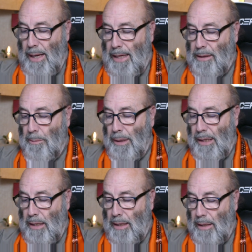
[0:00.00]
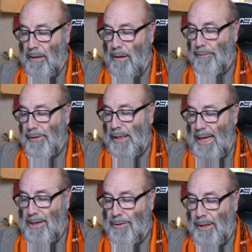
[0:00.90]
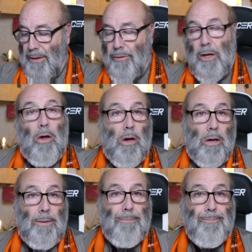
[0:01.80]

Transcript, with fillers: at the beginning of the latter day of the law?